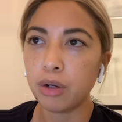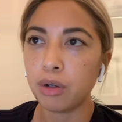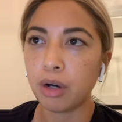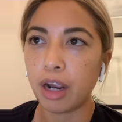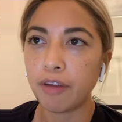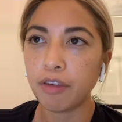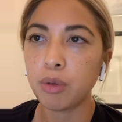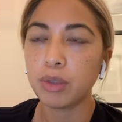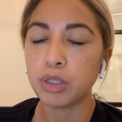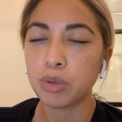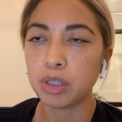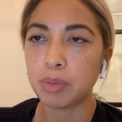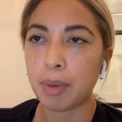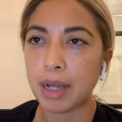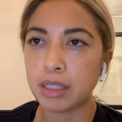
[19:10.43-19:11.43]
So
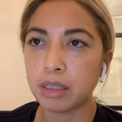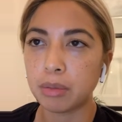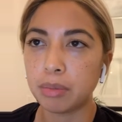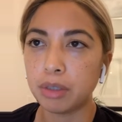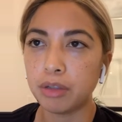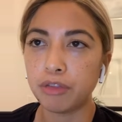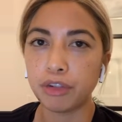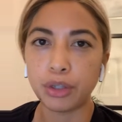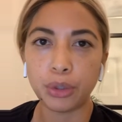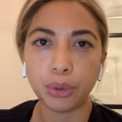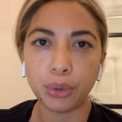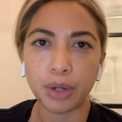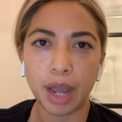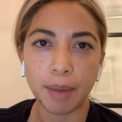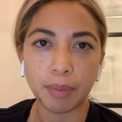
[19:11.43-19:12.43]

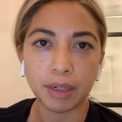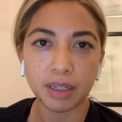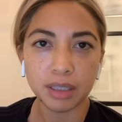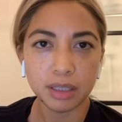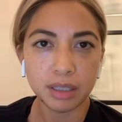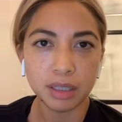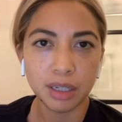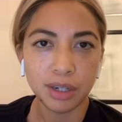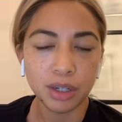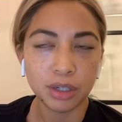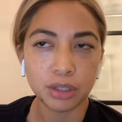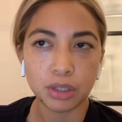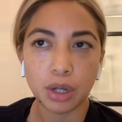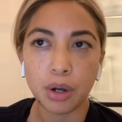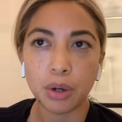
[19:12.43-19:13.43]
you should take
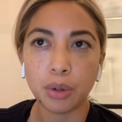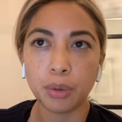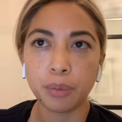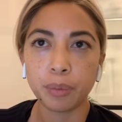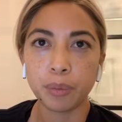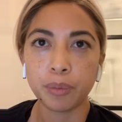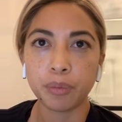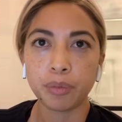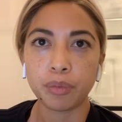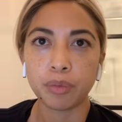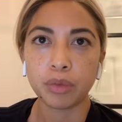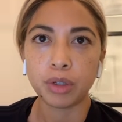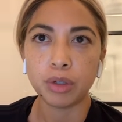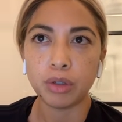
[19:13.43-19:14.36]
responsibility for your own happiness.